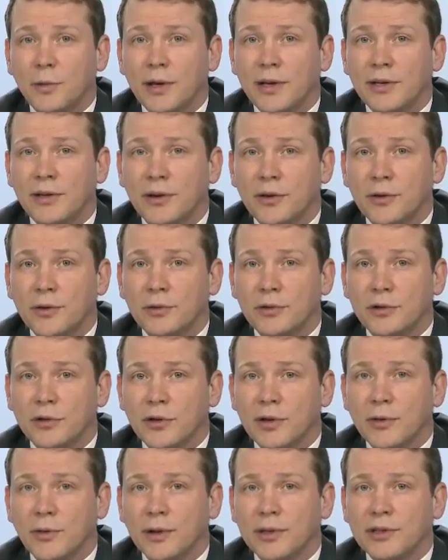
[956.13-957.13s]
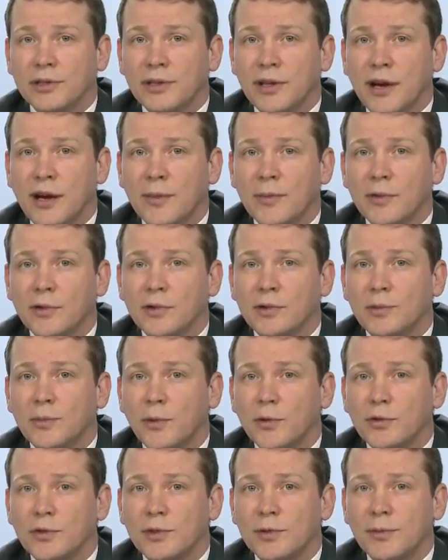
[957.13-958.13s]
window during which time there's
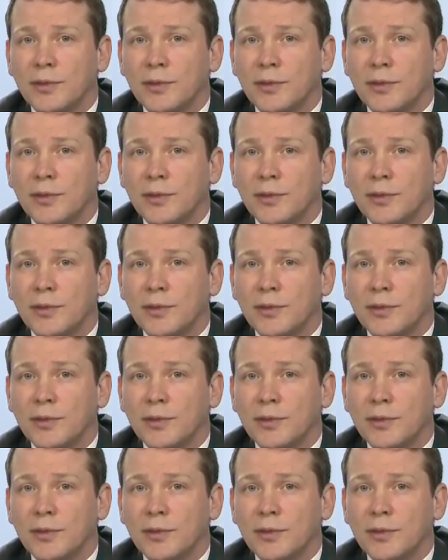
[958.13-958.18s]
supposed